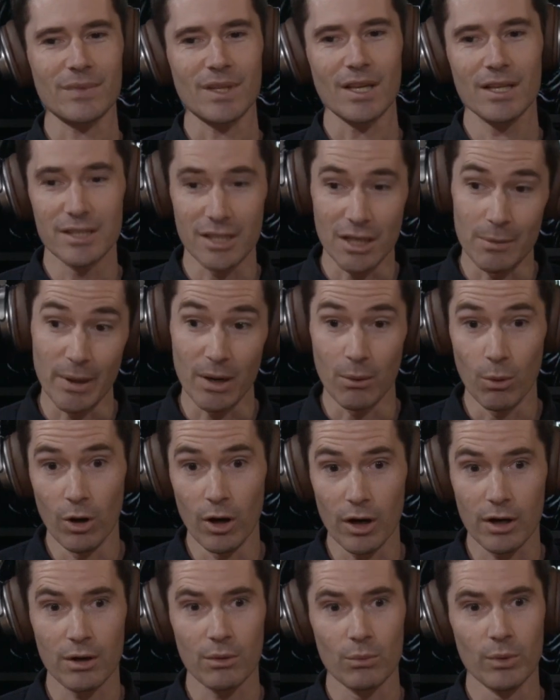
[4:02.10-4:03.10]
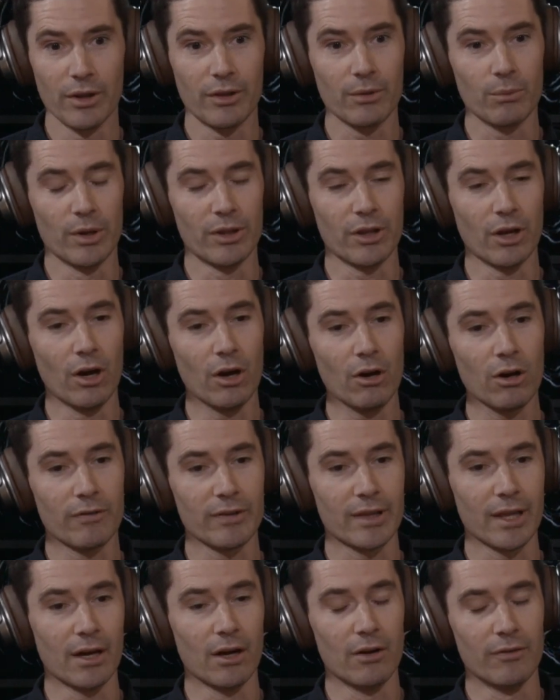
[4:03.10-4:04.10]
did a bit of work with her
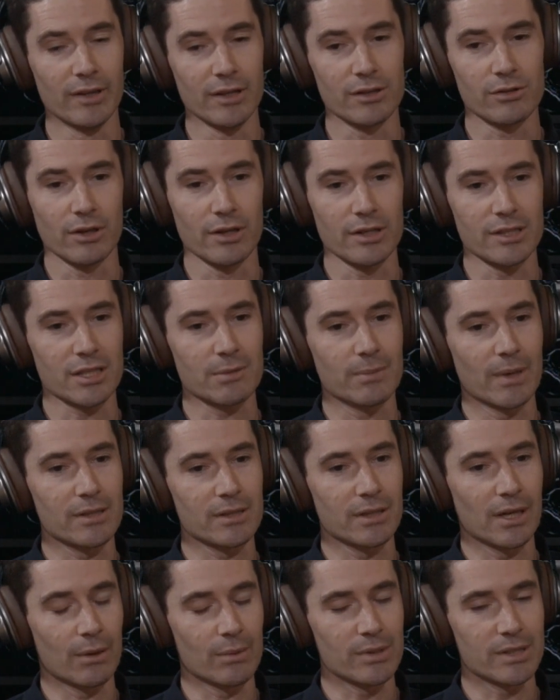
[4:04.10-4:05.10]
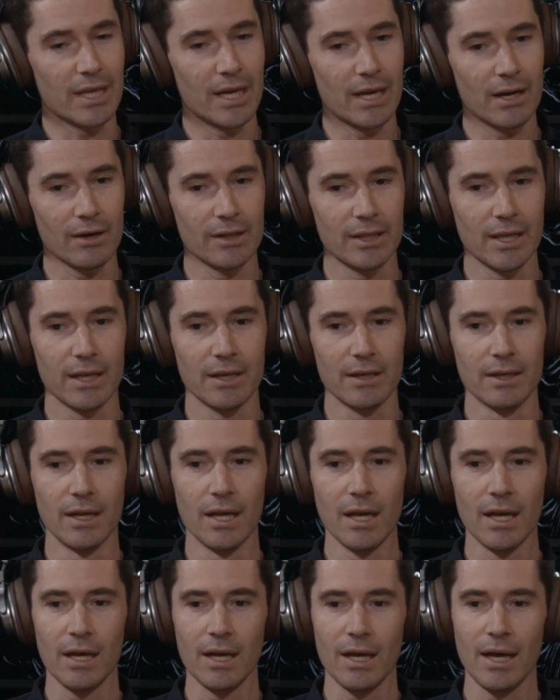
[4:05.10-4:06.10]
over the sort of 6 months that I was there, and then
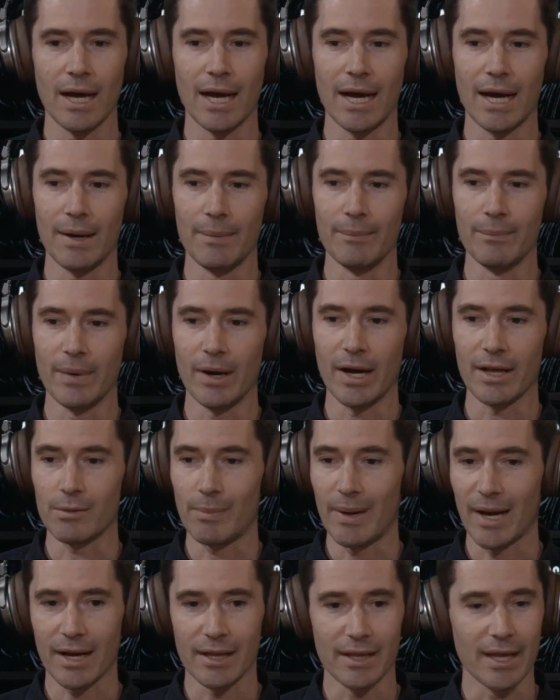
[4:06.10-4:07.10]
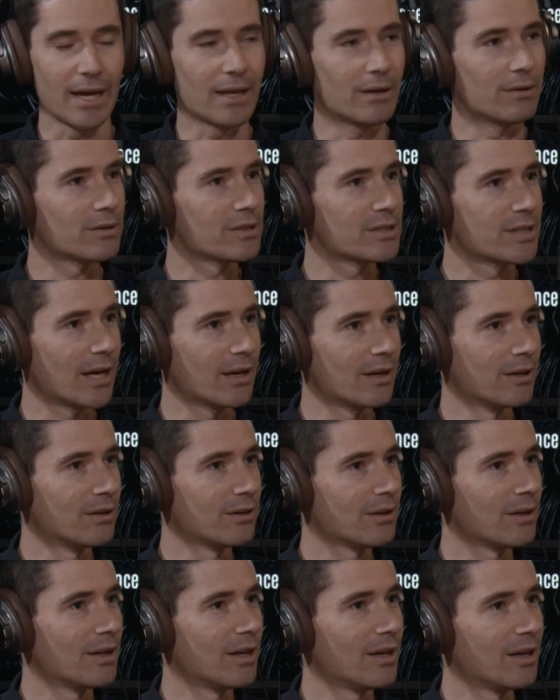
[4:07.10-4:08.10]
at the back of that started
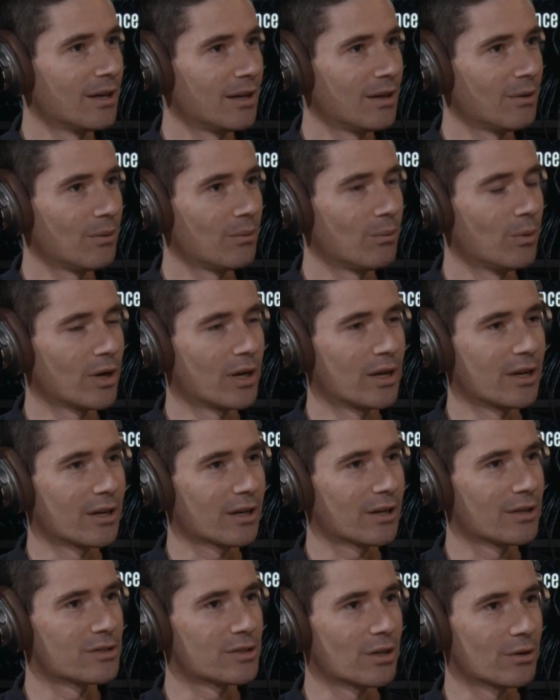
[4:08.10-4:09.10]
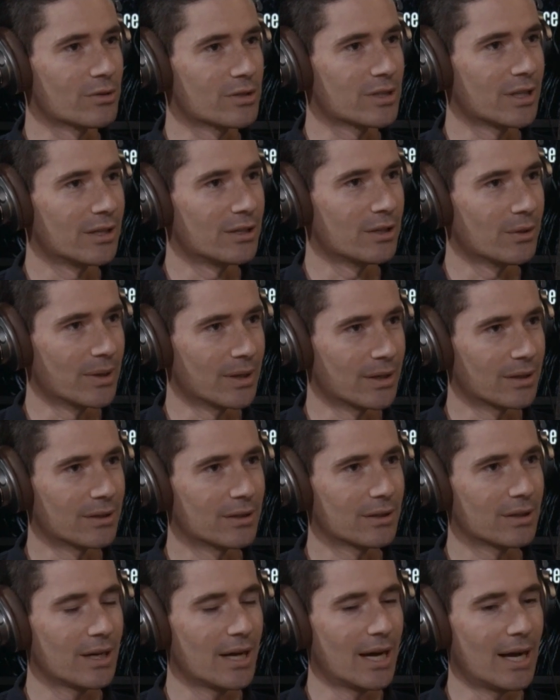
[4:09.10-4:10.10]
working at a consultancy
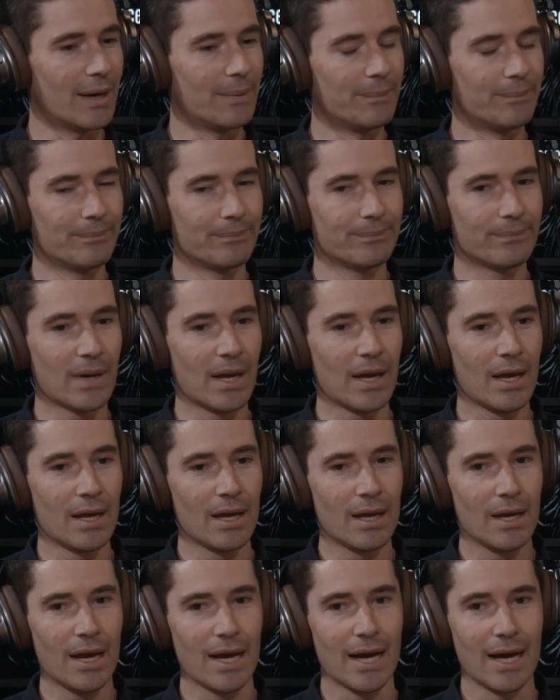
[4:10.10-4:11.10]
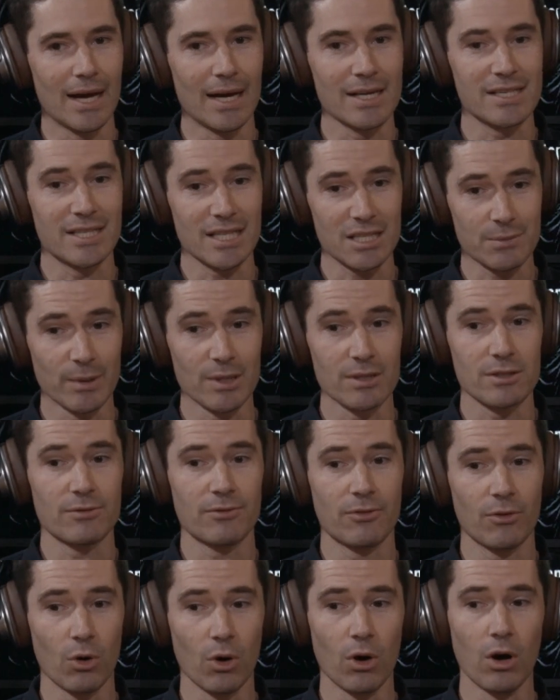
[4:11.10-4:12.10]
doing assessments
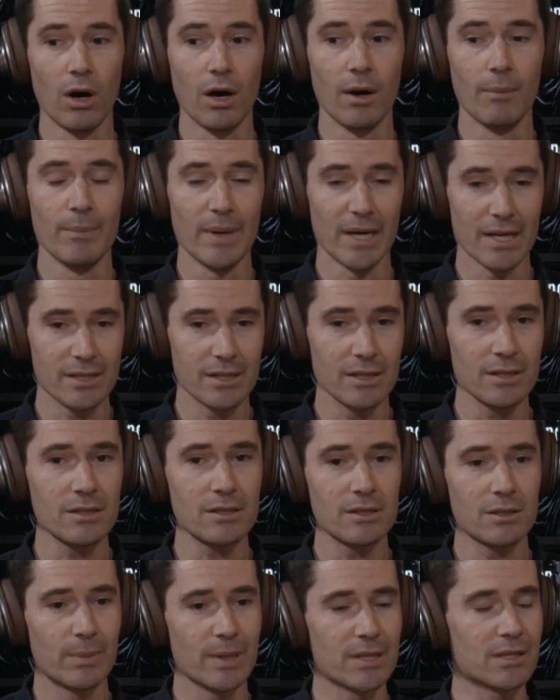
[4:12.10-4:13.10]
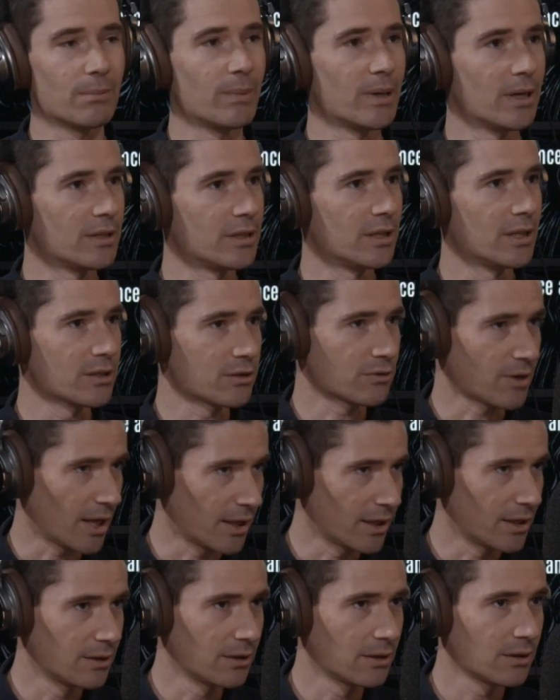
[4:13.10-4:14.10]
for medicines to be submitted to the
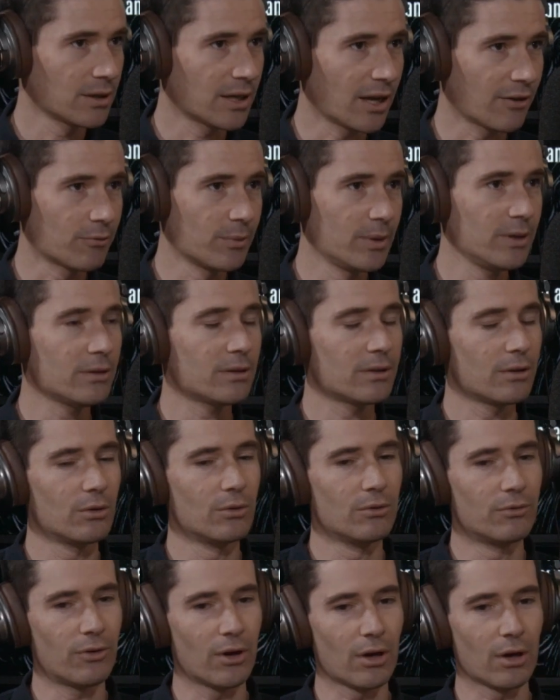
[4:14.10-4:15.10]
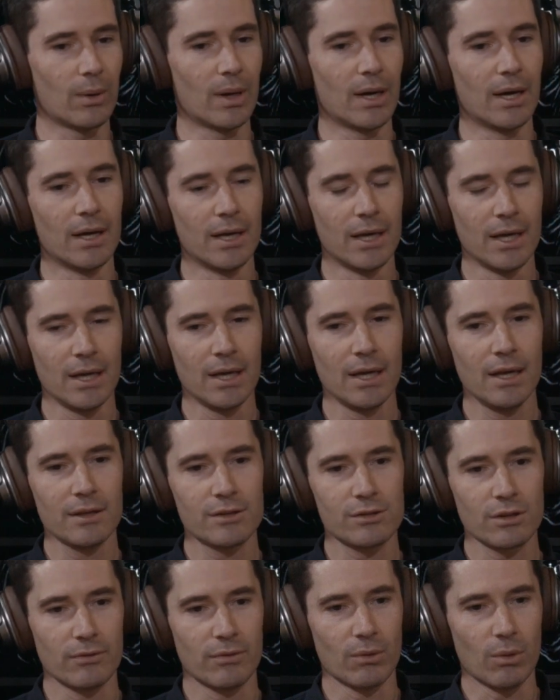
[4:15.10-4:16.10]
Australian government, who follow a
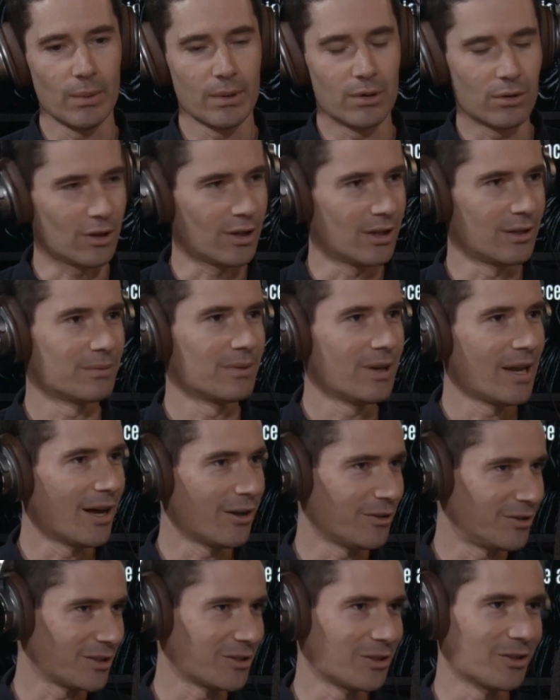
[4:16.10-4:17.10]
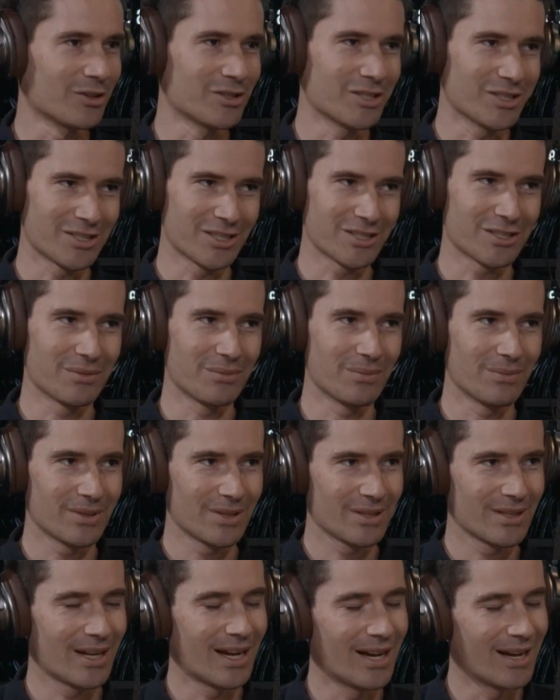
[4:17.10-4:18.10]
sort of what we call a health technology
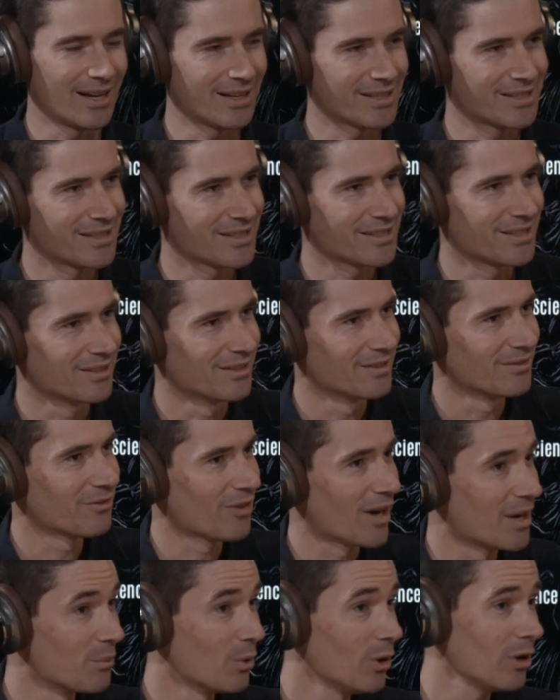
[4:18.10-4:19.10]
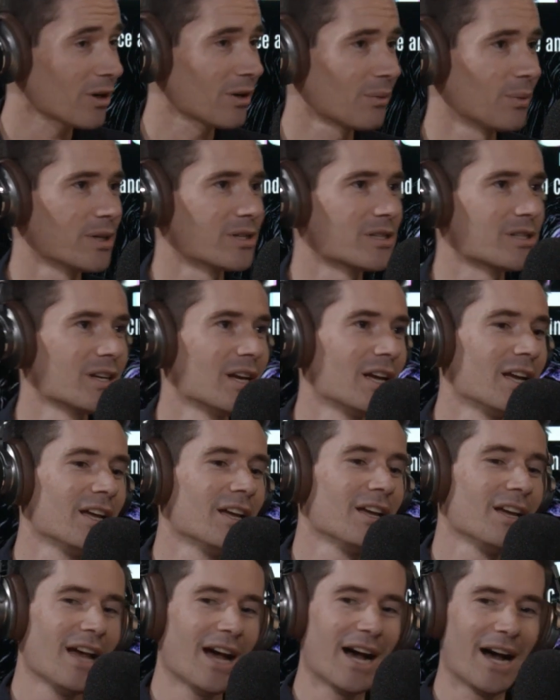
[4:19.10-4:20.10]
assistant framework, which
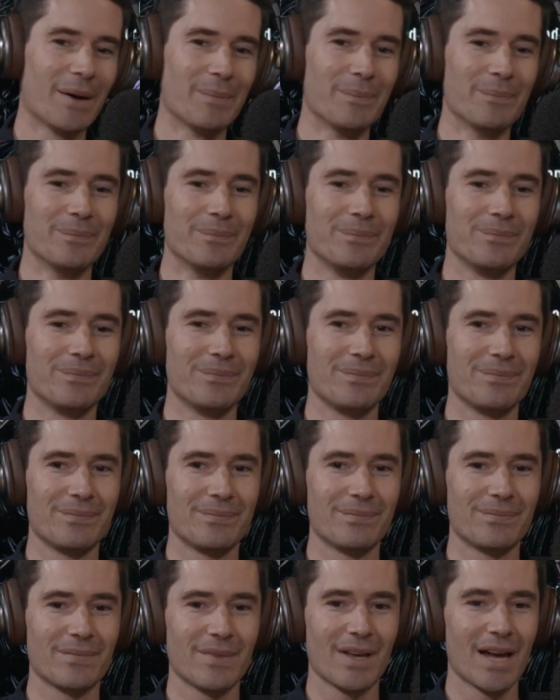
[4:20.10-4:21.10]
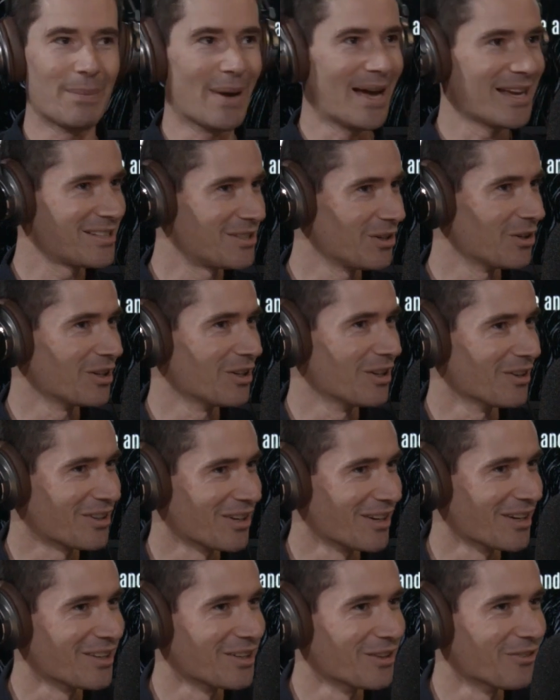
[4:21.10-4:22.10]
Abbas, you're
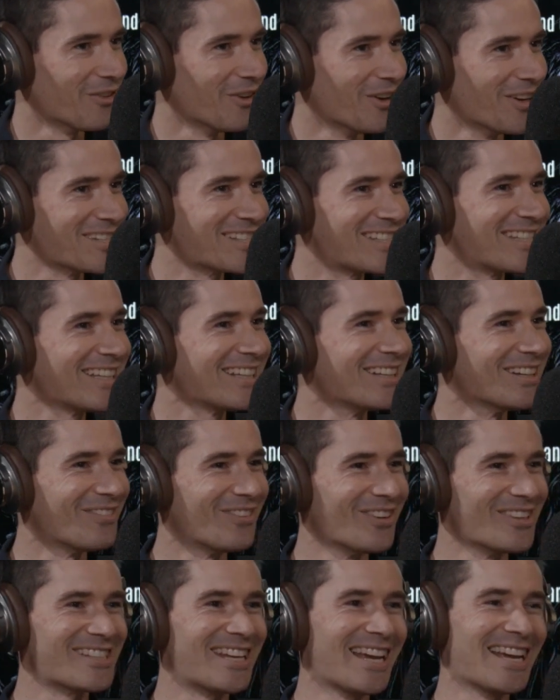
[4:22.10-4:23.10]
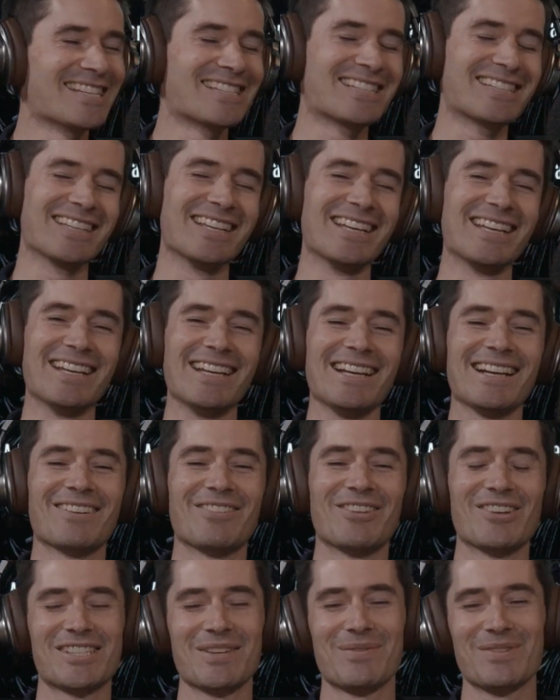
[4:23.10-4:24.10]
kind of your first guest,
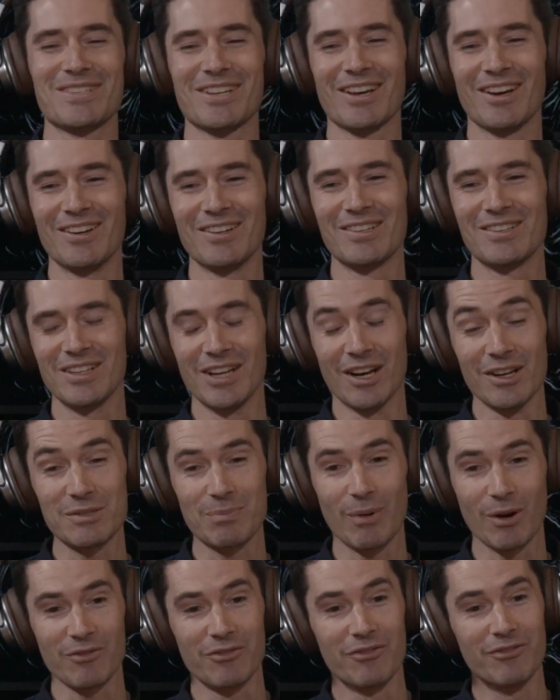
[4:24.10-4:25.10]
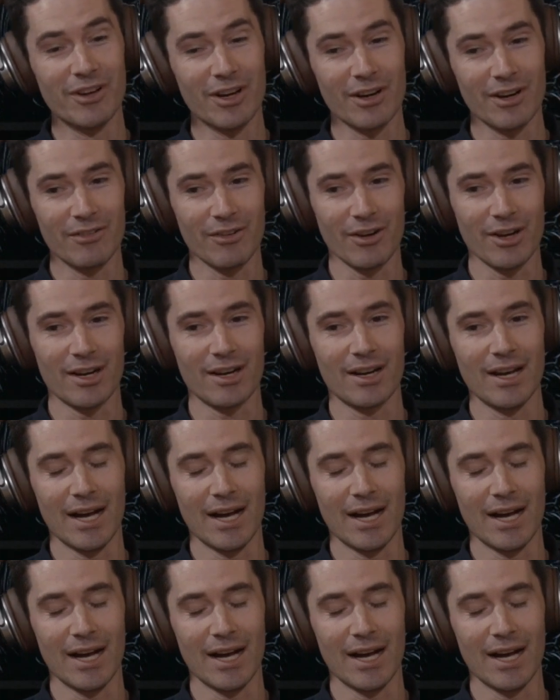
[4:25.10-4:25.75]
first episode, spoke very, very